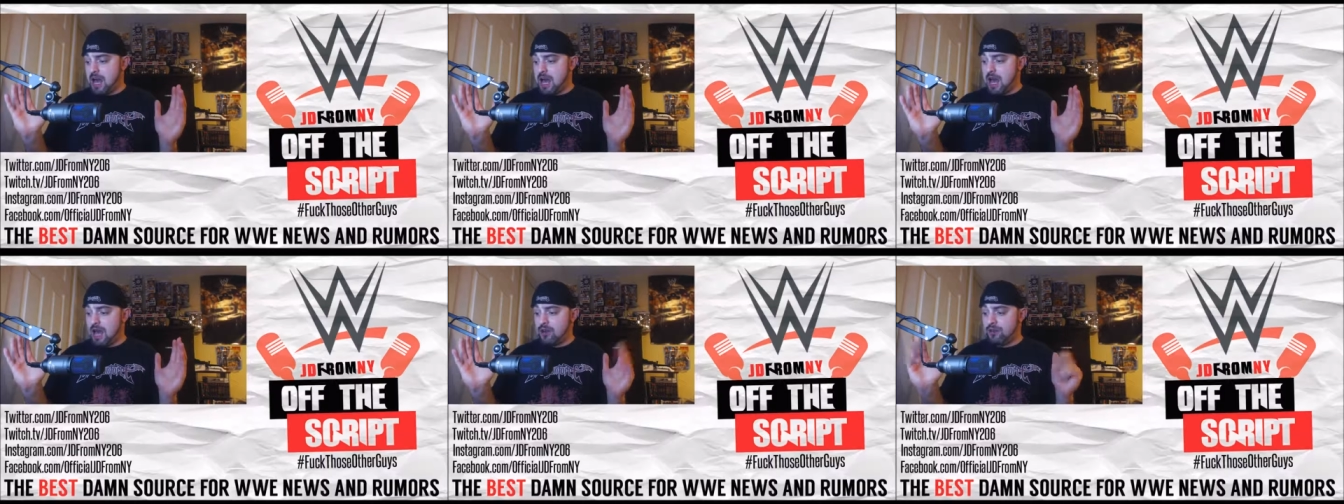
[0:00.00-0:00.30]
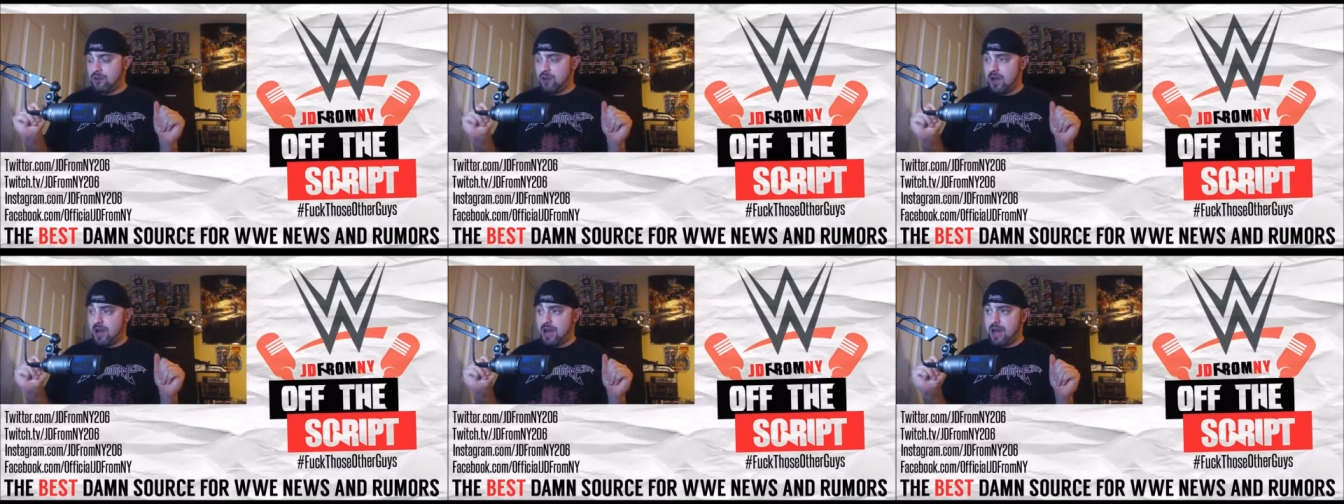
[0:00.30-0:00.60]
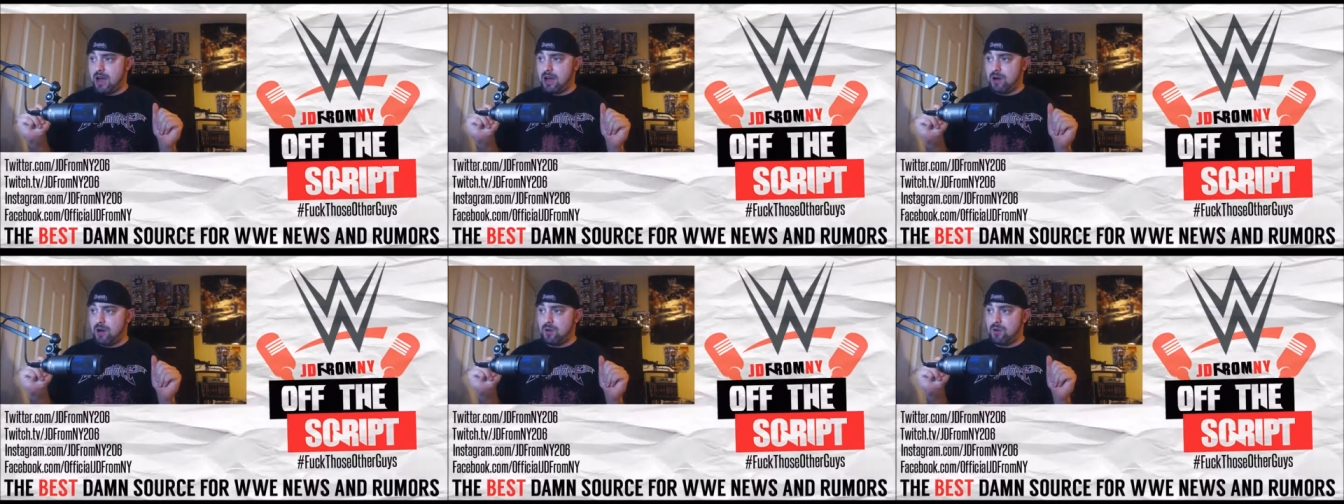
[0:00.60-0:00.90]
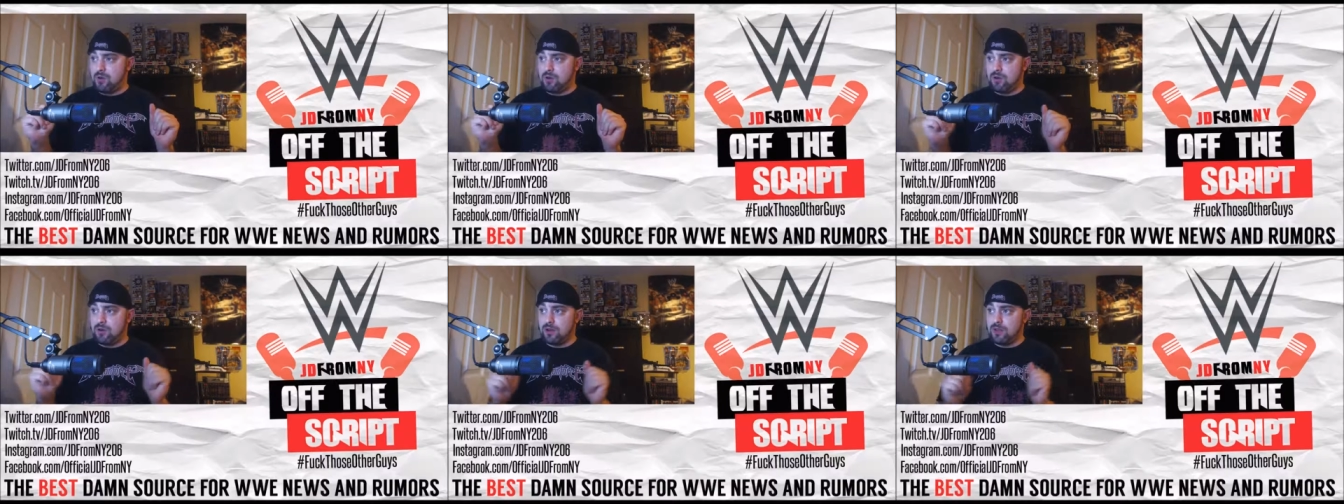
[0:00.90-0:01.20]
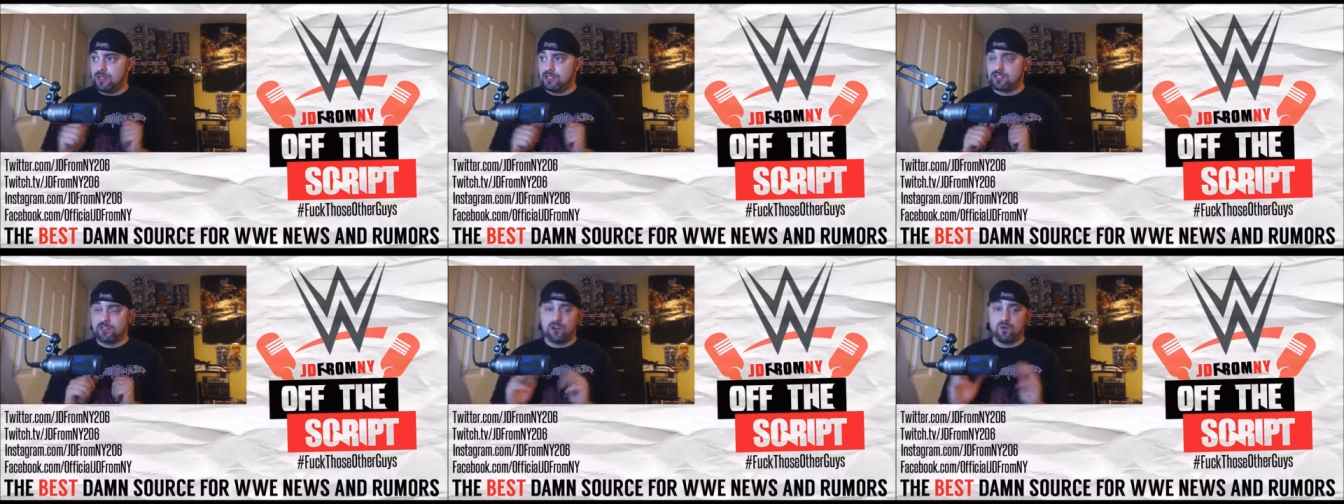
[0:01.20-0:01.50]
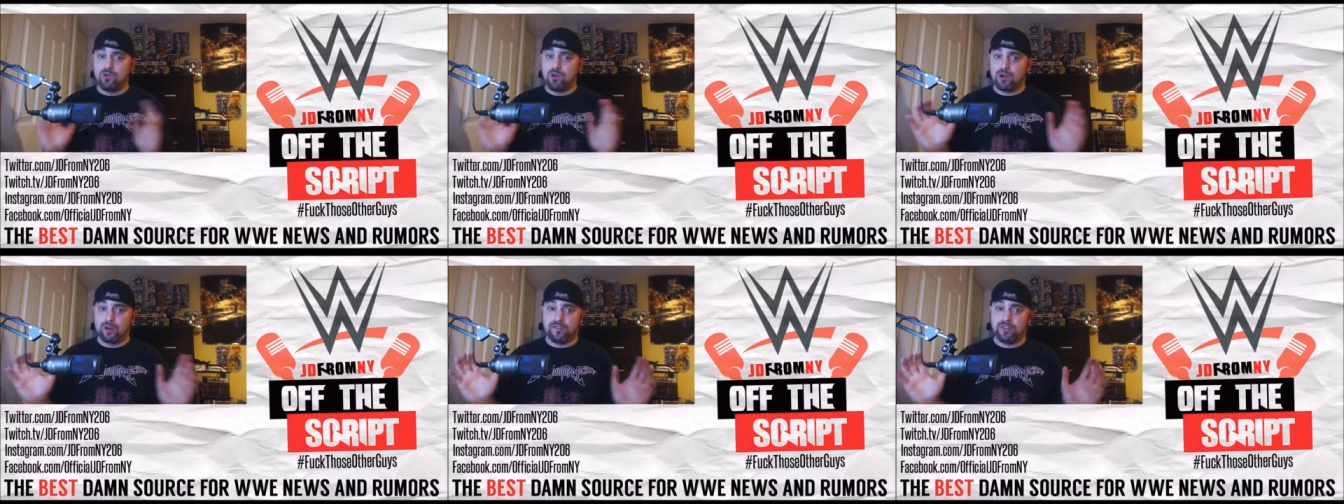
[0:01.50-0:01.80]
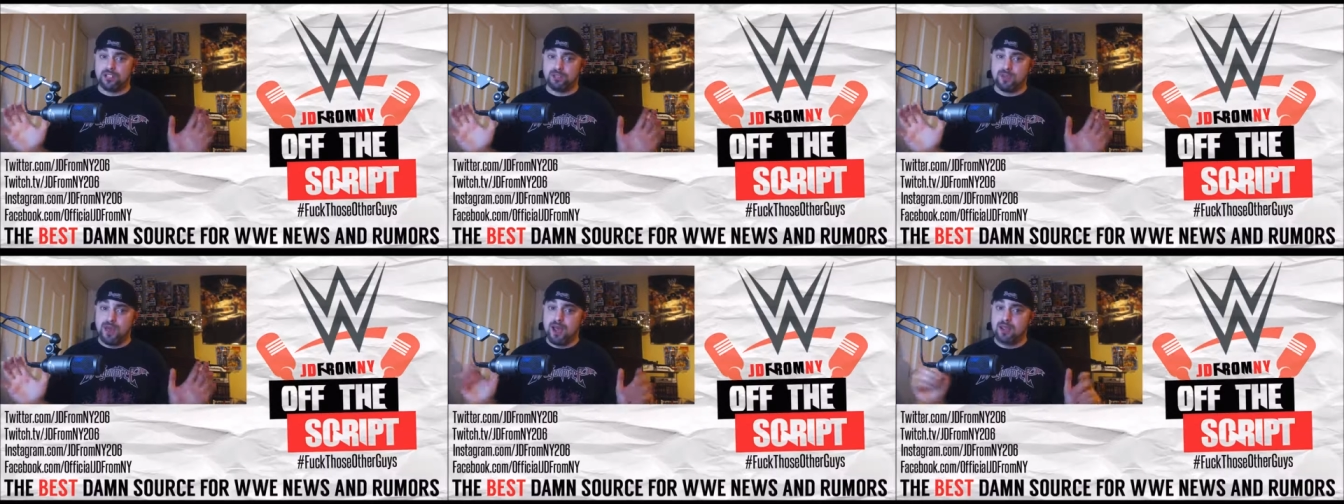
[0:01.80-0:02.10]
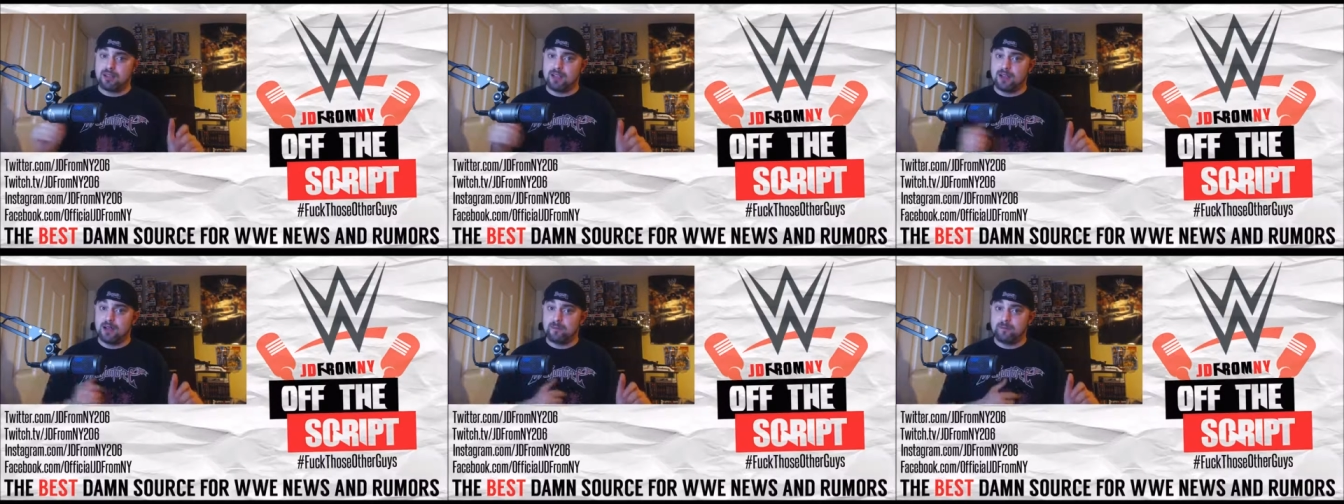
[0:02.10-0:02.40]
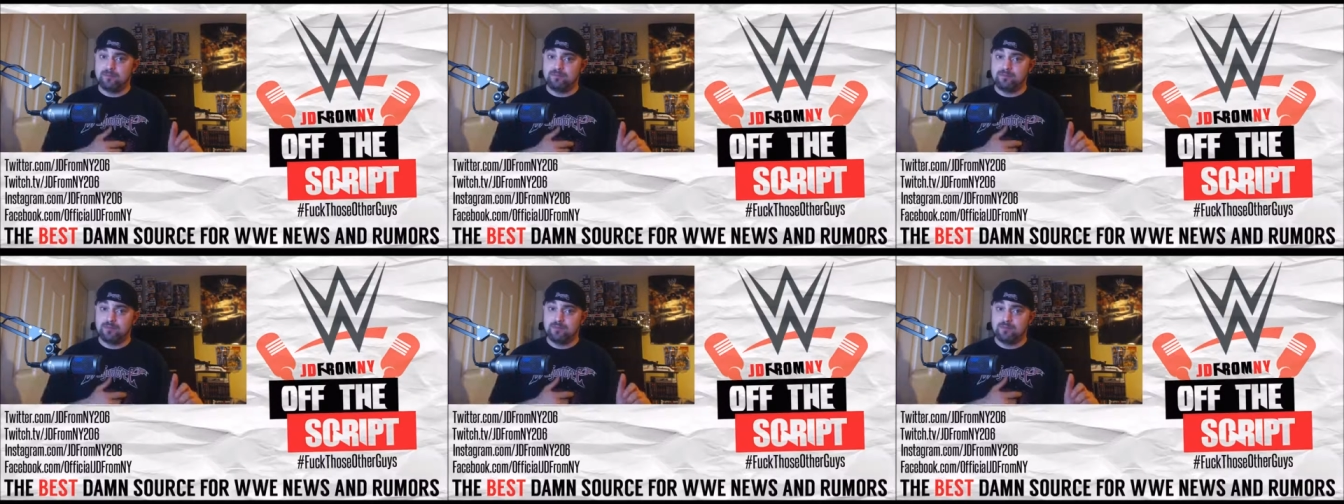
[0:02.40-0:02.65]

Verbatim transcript: I don't know how it's going to work for SmackDown.